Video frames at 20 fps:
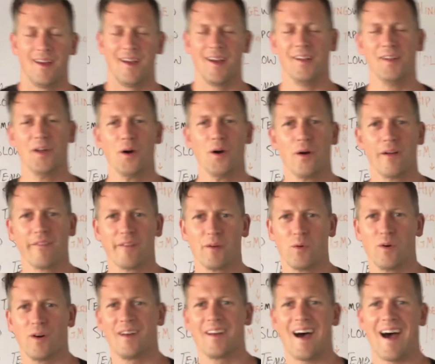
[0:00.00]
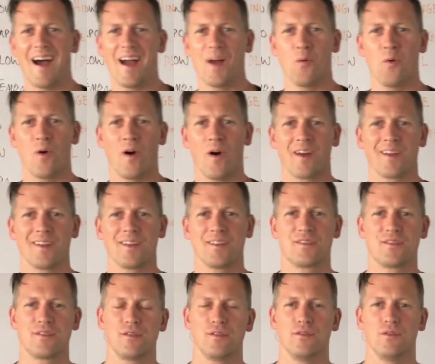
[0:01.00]
Hello everyone, I wanted
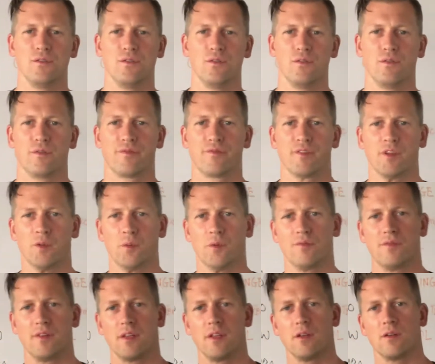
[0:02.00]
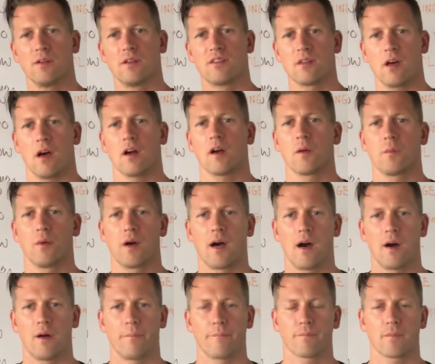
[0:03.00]
to film a video to talk
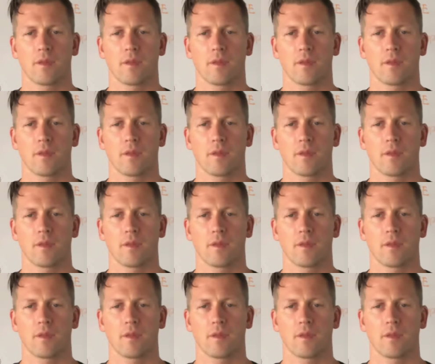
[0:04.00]
about